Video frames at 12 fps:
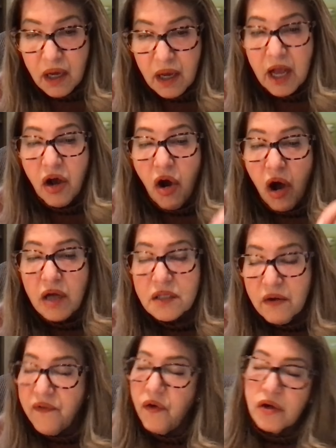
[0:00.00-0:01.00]
It cost
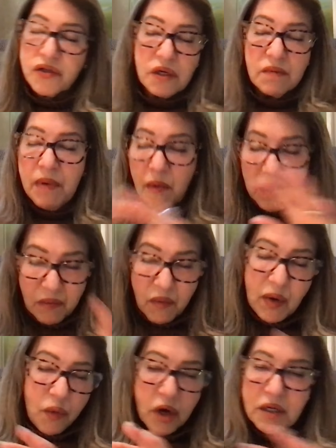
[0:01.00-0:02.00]
a fortune, but we
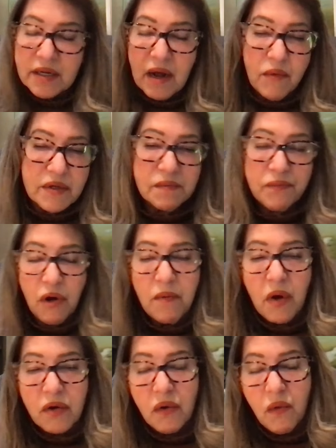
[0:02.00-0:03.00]
worked it out with some pro
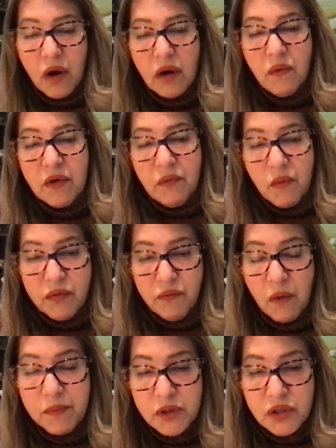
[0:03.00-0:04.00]
bono work with
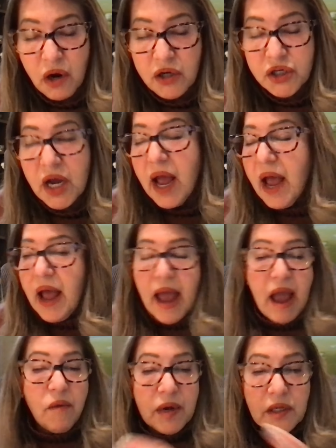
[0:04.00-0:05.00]
Roper Starch.
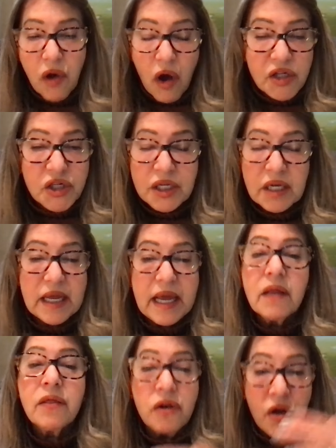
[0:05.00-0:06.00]
And we launched it
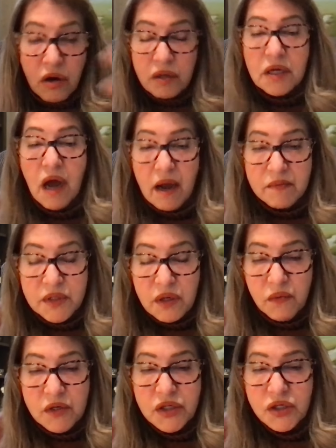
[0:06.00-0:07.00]
in the New York Times
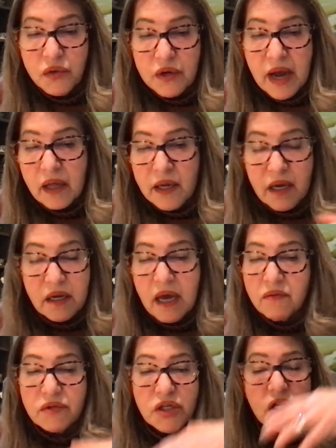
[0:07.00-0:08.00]
with Stuart Elliott, and
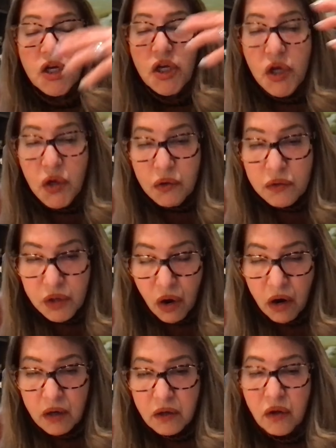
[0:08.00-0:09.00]
it was a huge
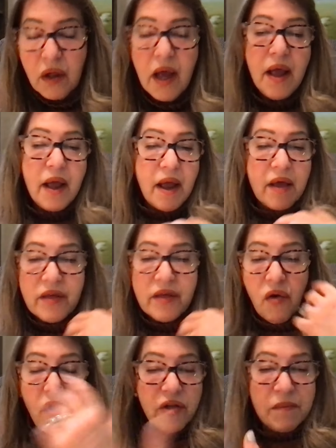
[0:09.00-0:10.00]
article. And then
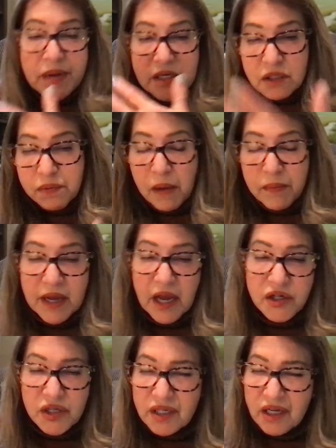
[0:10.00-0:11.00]
all the business
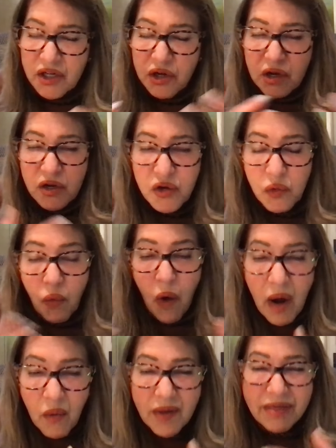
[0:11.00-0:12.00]
publications said, you can do
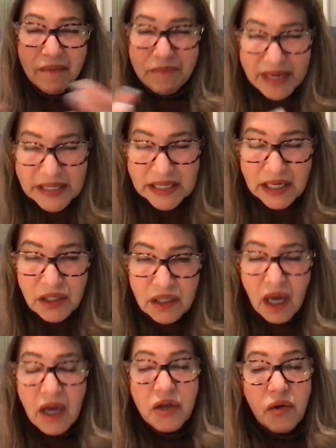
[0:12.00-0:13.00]
what with a business?
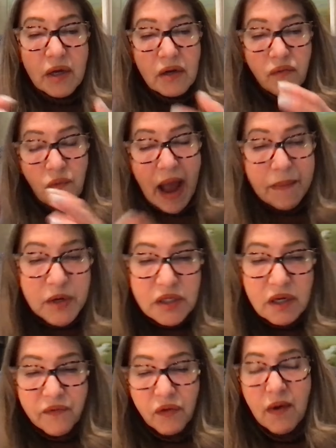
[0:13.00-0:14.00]
You can wrap
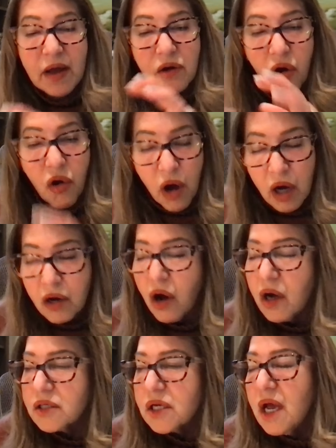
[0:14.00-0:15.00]
yourself around a
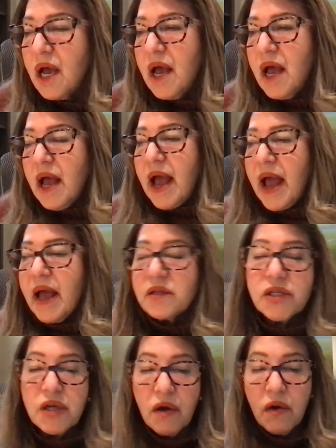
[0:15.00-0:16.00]
cause. And
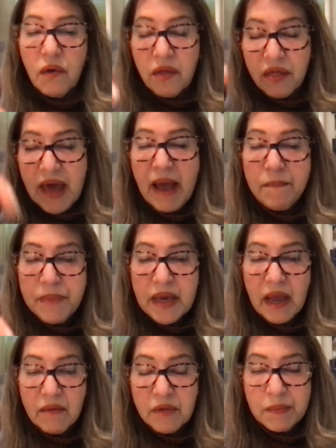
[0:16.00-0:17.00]
so that
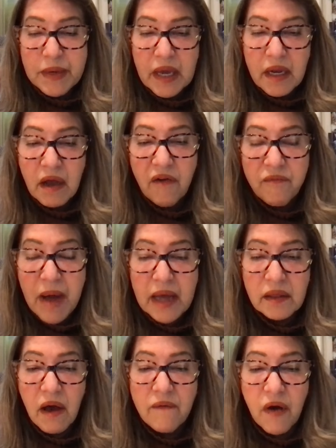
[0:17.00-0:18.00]
became the beginning of my
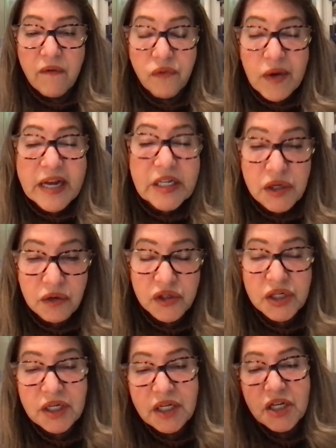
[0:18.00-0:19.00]
love of
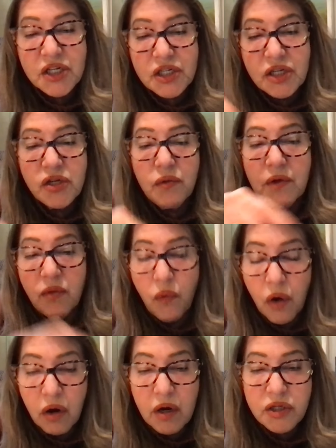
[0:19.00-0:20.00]
research in addition to doing the
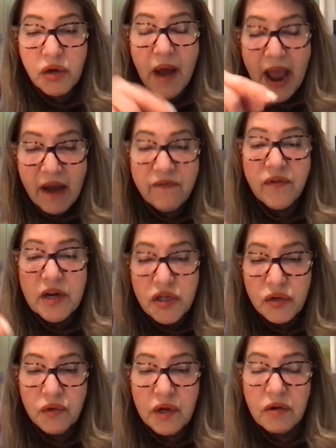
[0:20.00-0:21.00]
work. So every
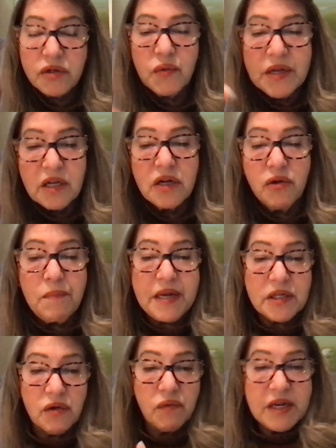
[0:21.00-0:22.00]
2 years we did a new
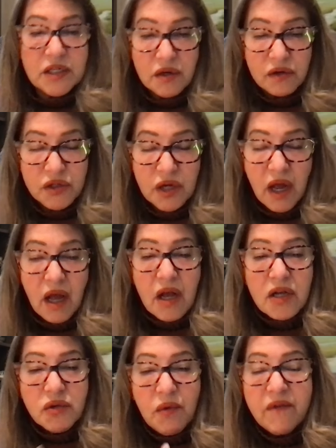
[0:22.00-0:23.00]
piece of research.
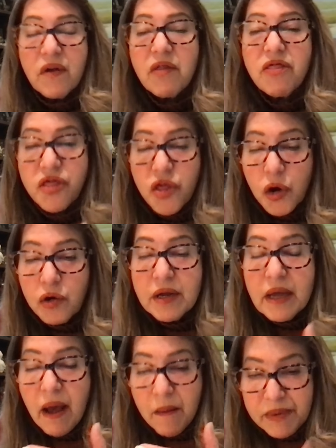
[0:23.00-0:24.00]
So we've done
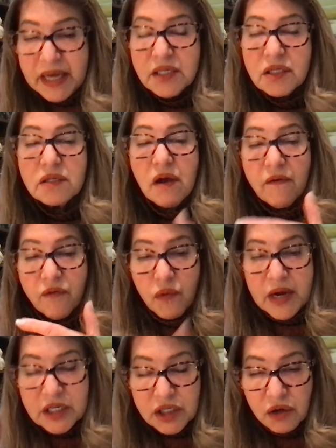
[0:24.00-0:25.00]
30 pieces of
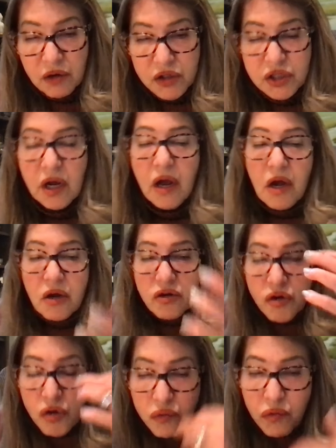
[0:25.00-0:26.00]
research,
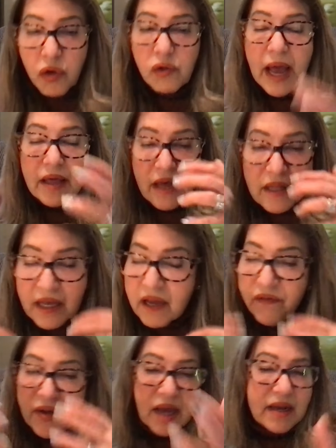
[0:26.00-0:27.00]
and then
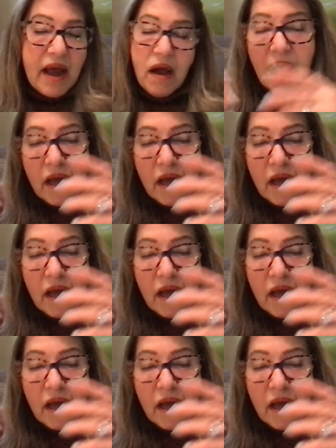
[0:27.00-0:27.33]
giving it out.